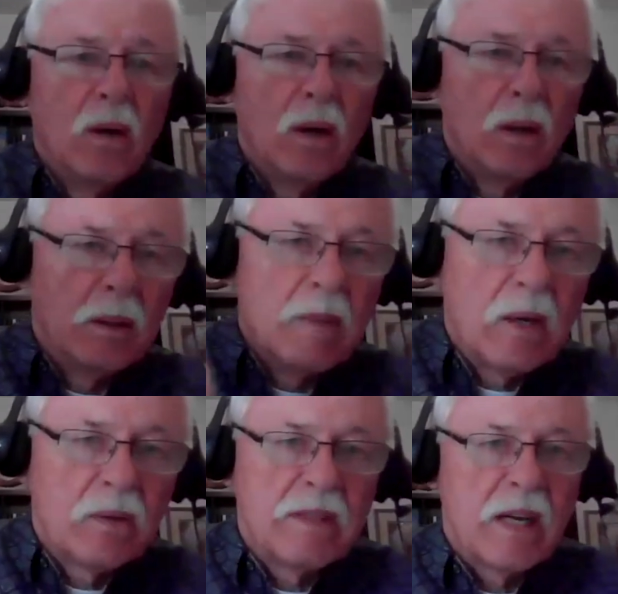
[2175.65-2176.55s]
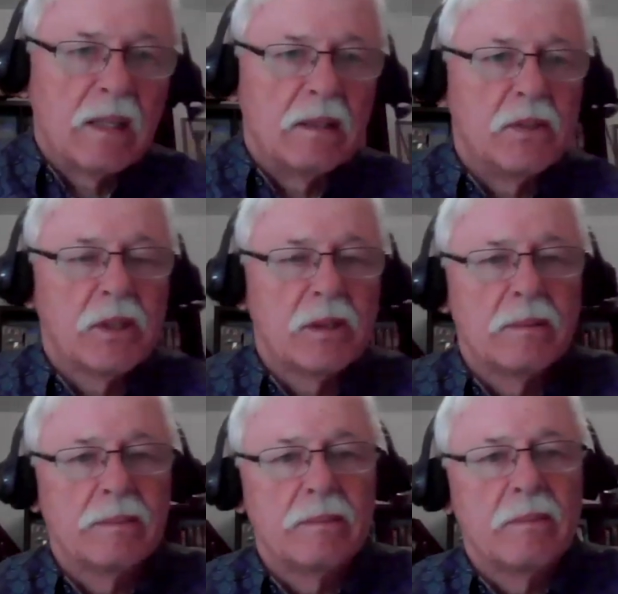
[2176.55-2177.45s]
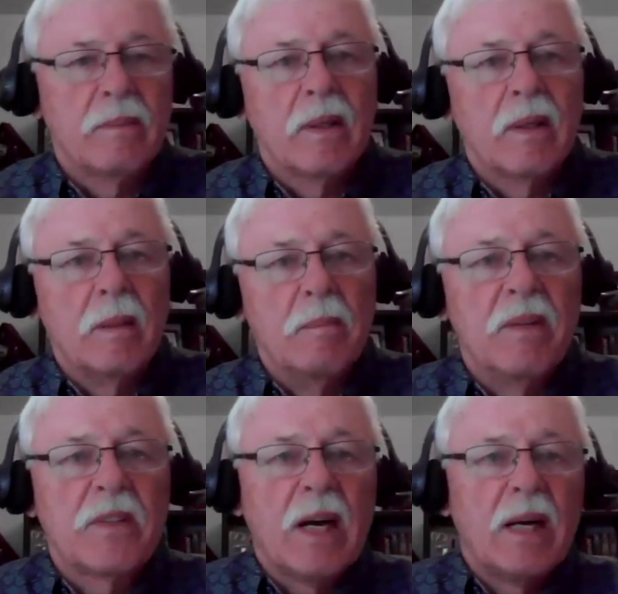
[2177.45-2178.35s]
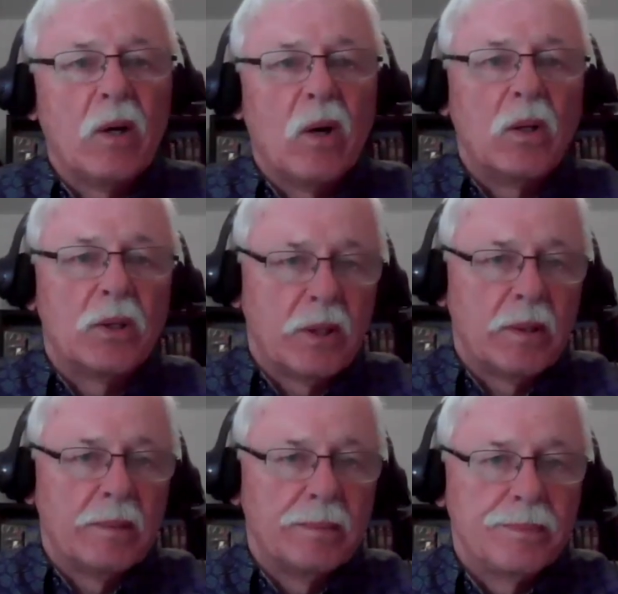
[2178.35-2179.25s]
on the Mount of Olives, the Mifkod altar.